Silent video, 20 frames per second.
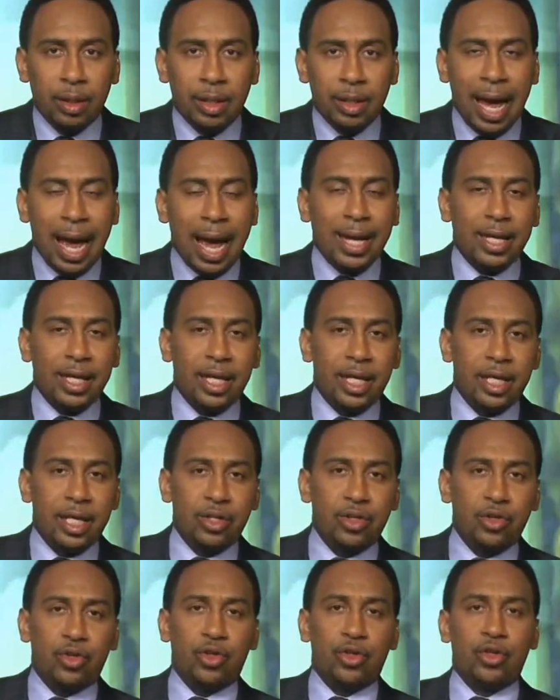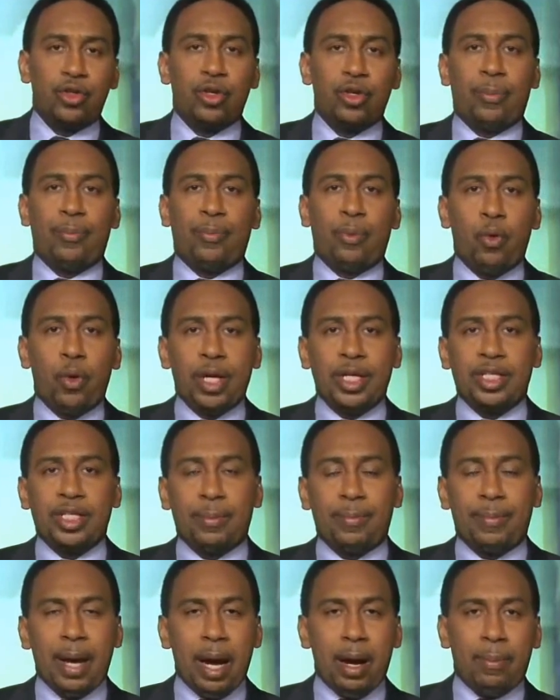Not in your
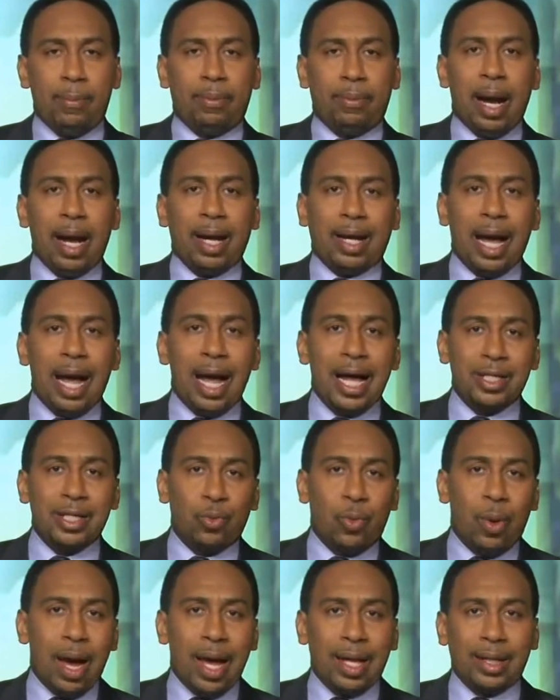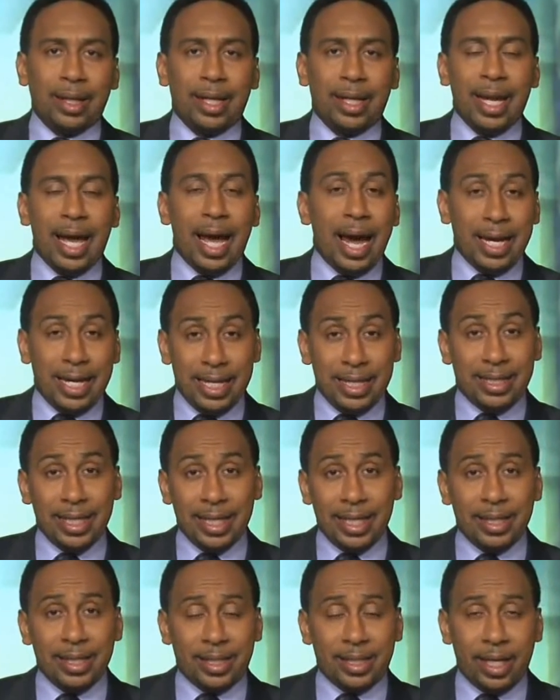points about Brock Osweiler and how he
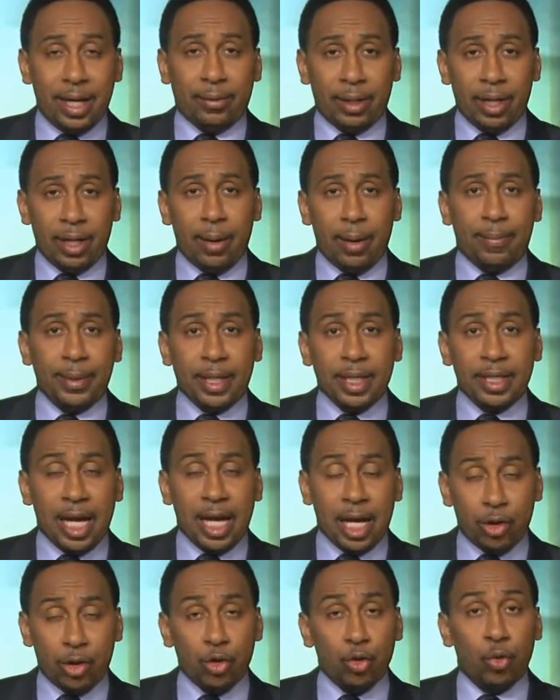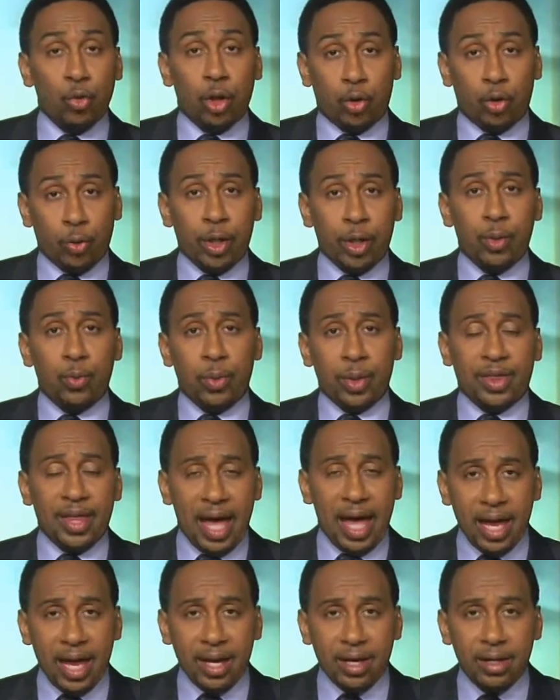didn't tear it up, because I do agree with
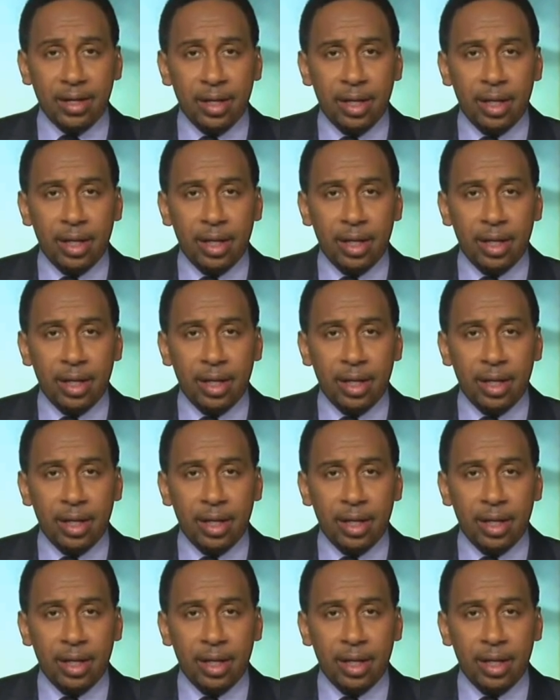that.